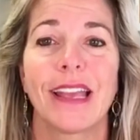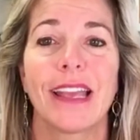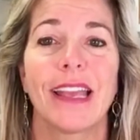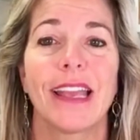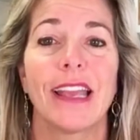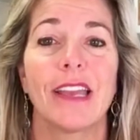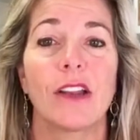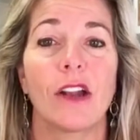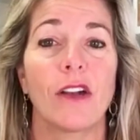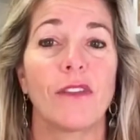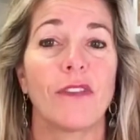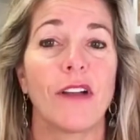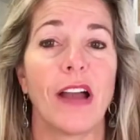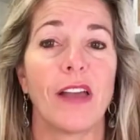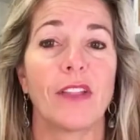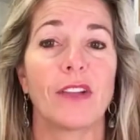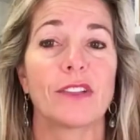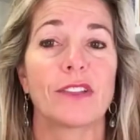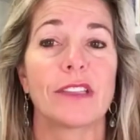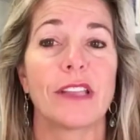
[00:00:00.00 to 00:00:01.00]
In our
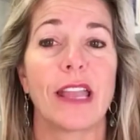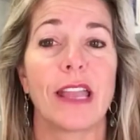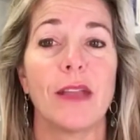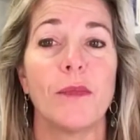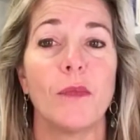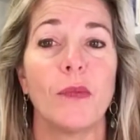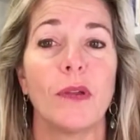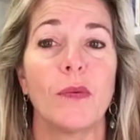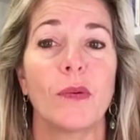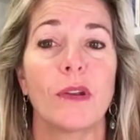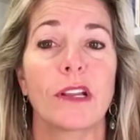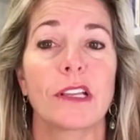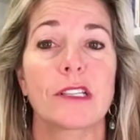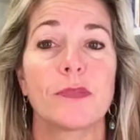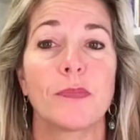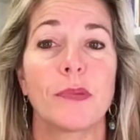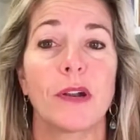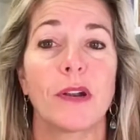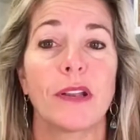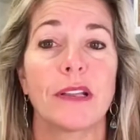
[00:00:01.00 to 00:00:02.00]
Father's name, we would
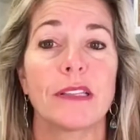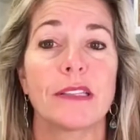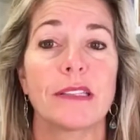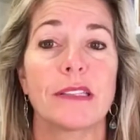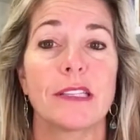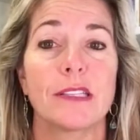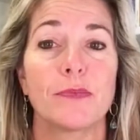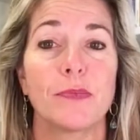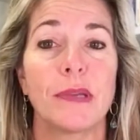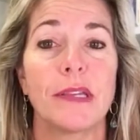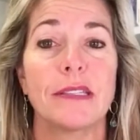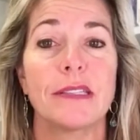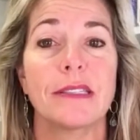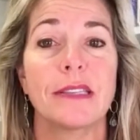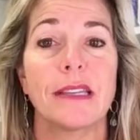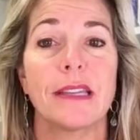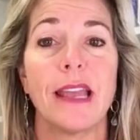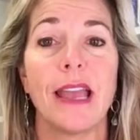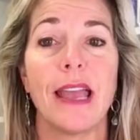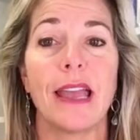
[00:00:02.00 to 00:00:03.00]
experience this peace
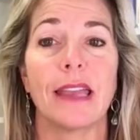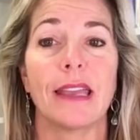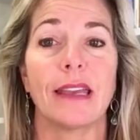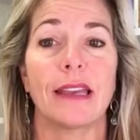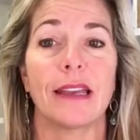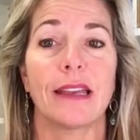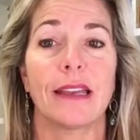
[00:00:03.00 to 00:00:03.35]
today,